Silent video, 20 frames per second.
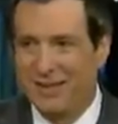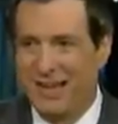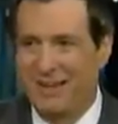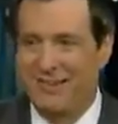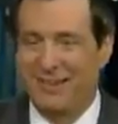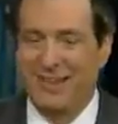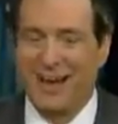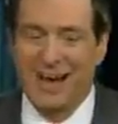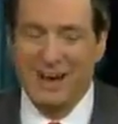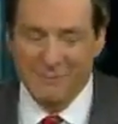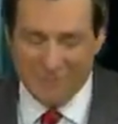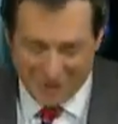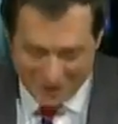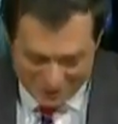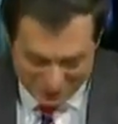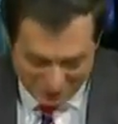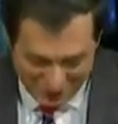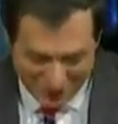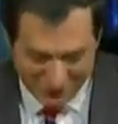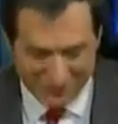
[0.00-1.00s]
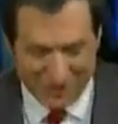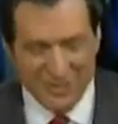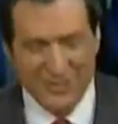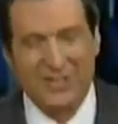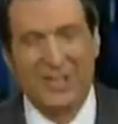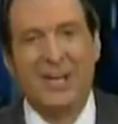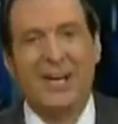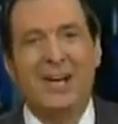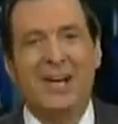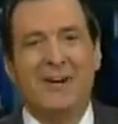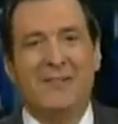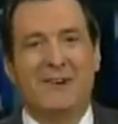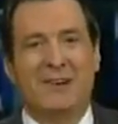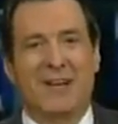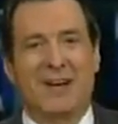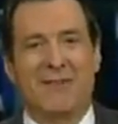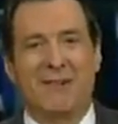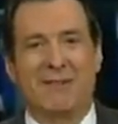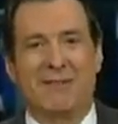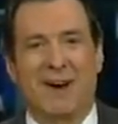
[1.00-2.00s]
Kelly Goff, thanks very much for
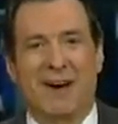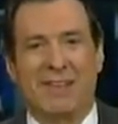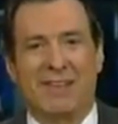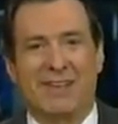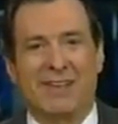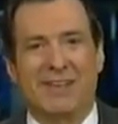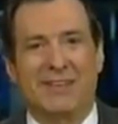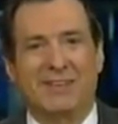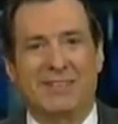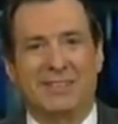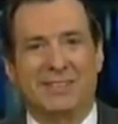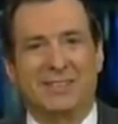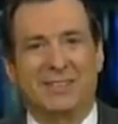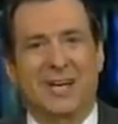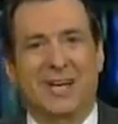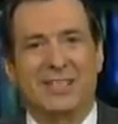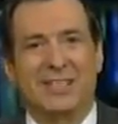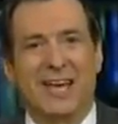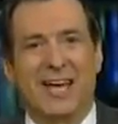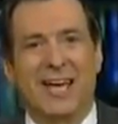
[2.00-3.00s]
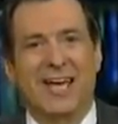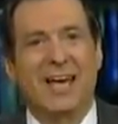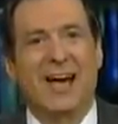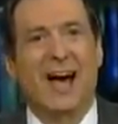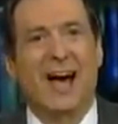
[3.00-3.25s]
coming by this Sunday.